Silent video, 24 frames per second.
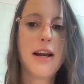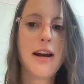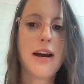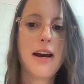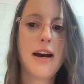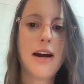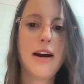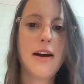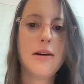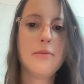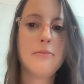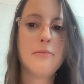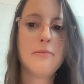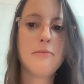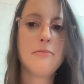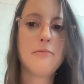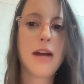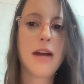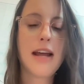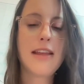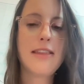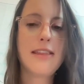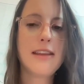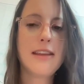
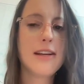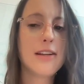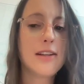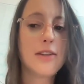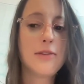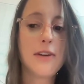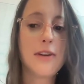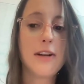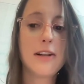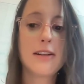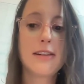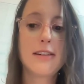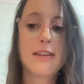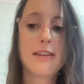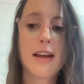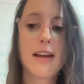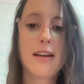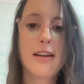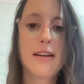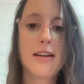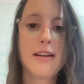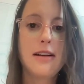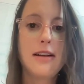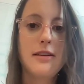I think it's fair to
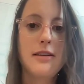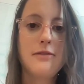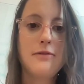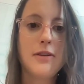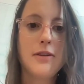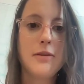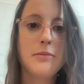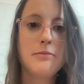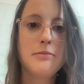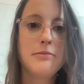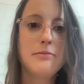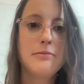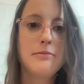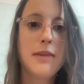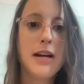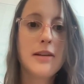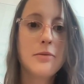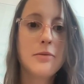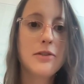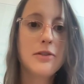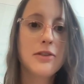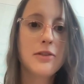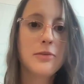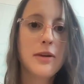say from
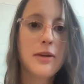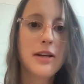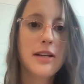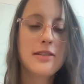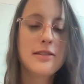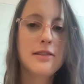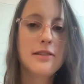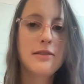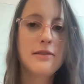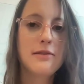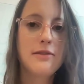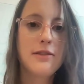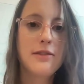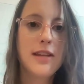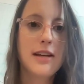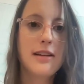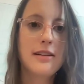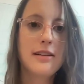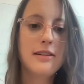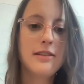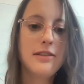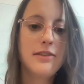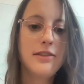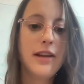my perspective
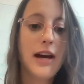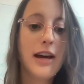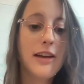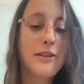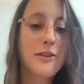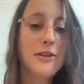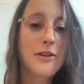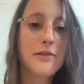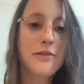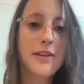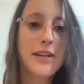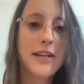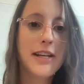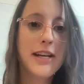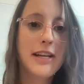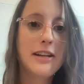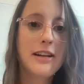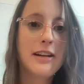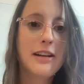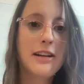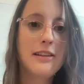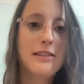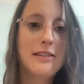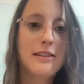that neither of the
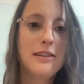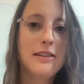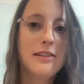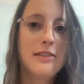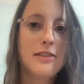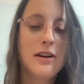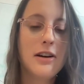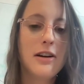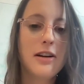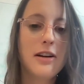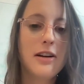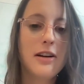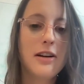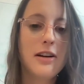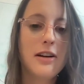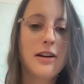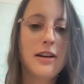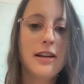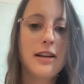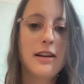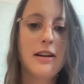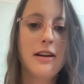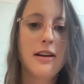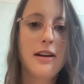candidates is
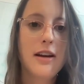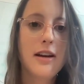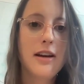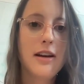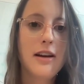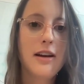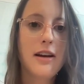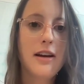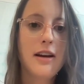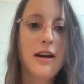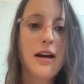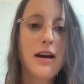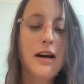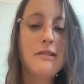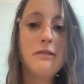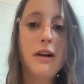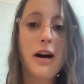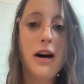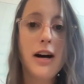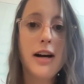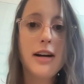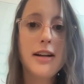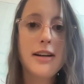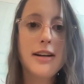talking a
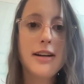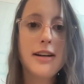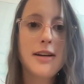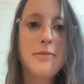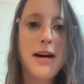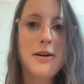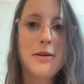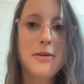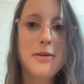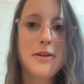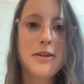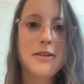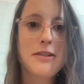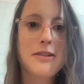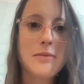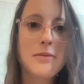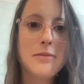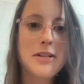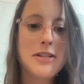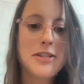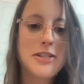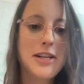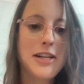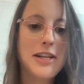lot about
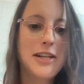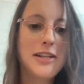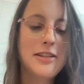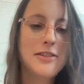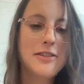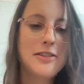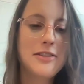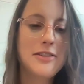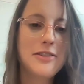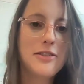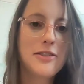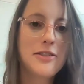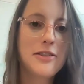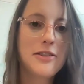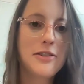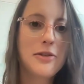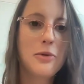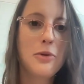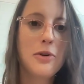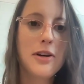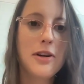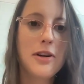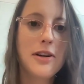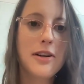climate change
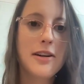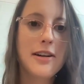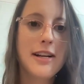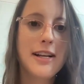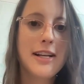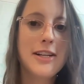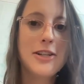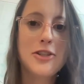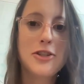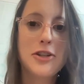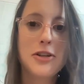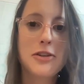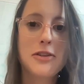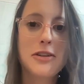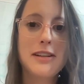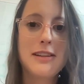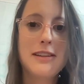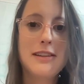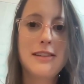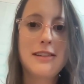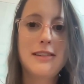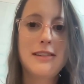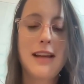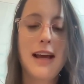or
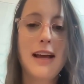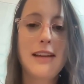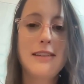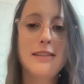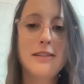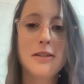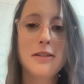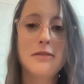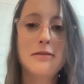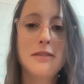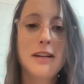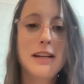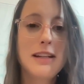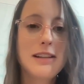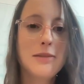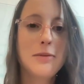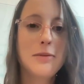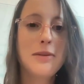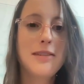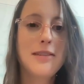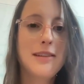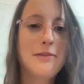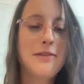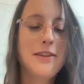insurance as it relates
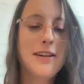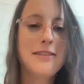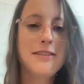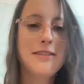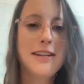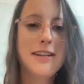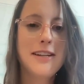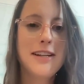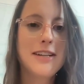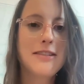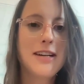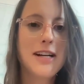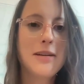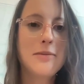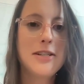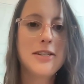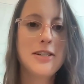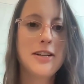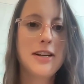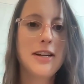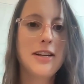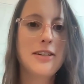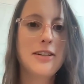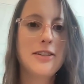specifically to climate
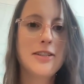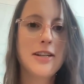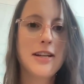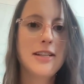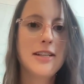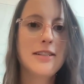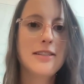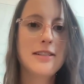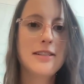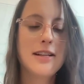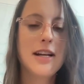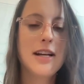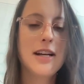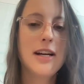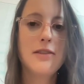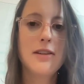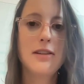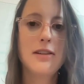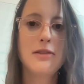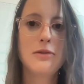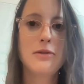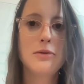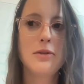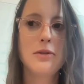change. I did have
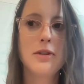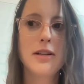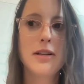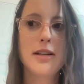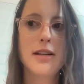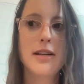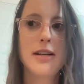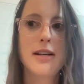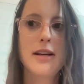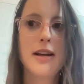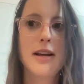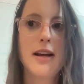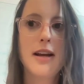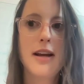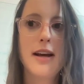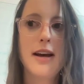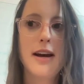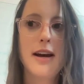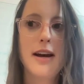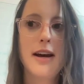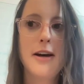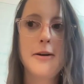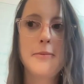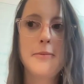a story
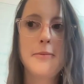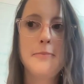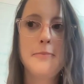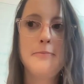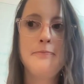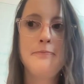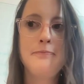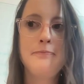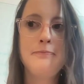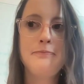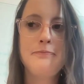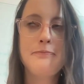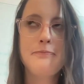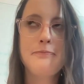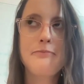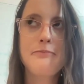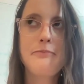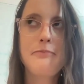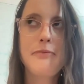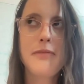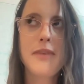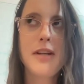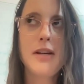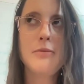
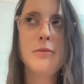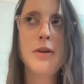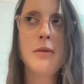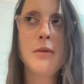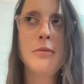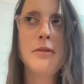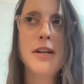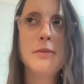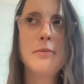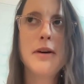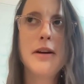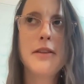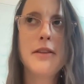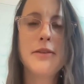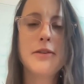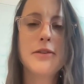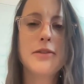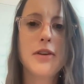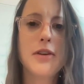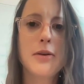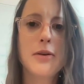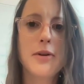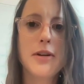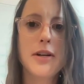probably a month
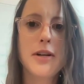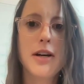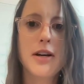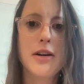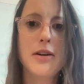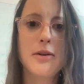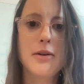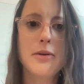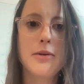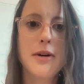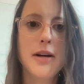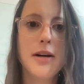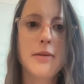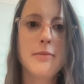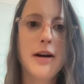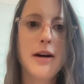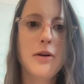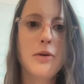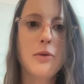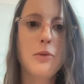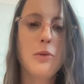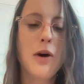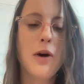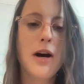or so ago
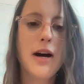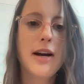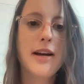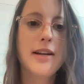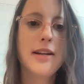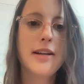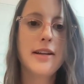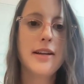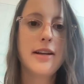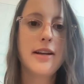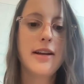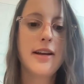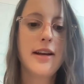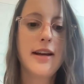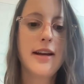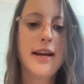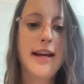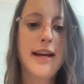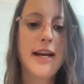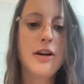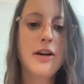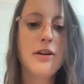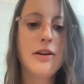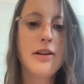about why
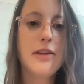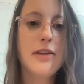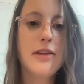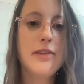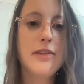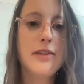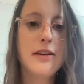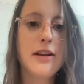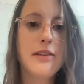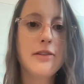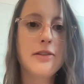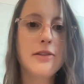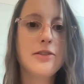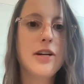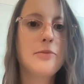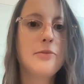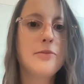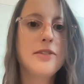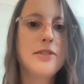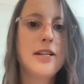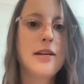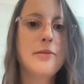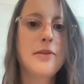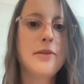Harris and other
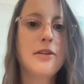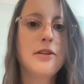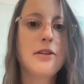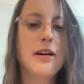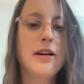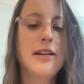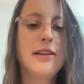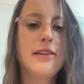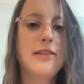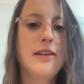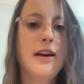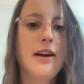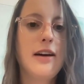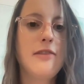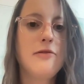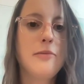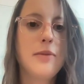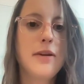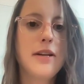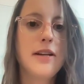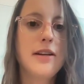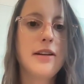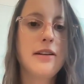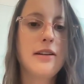top Democrats
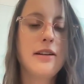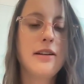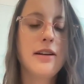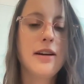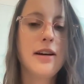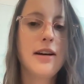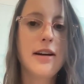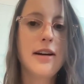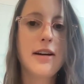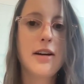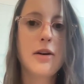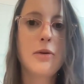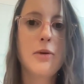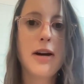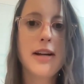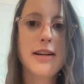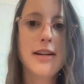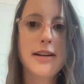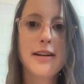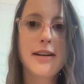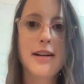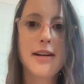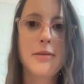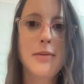have been
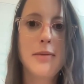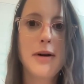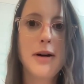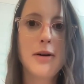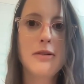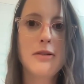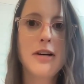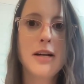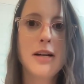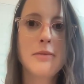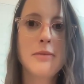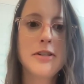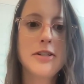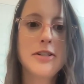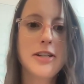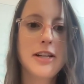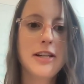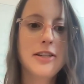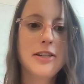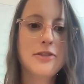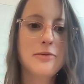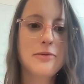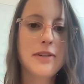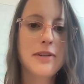quiet about climate
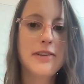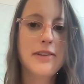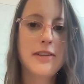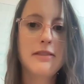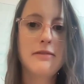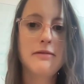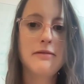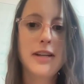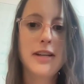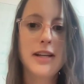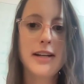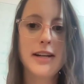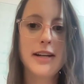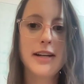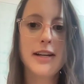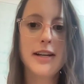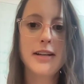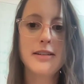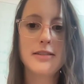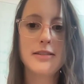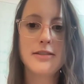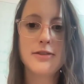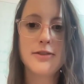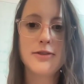change recently, and I
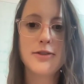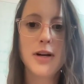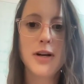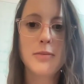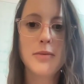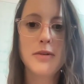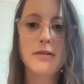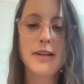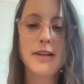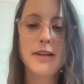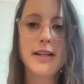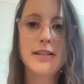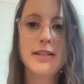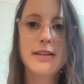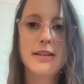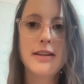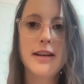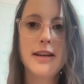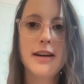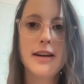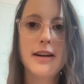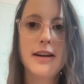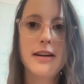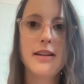can drop a link to
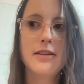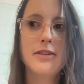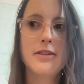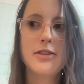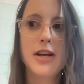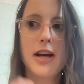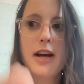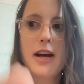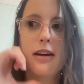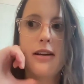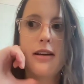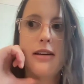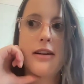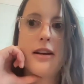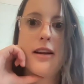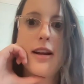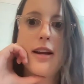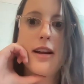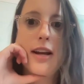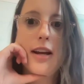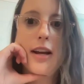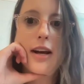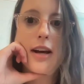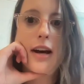that in the chat.
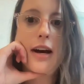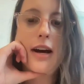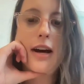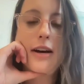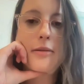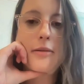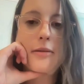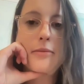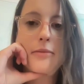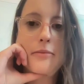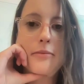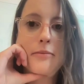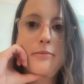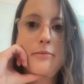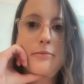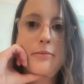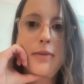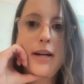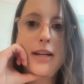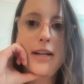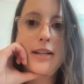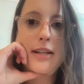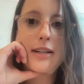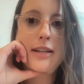
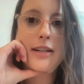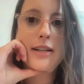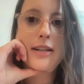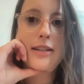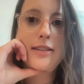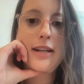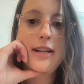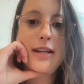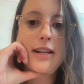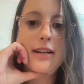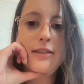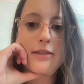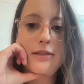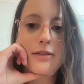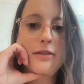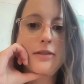But to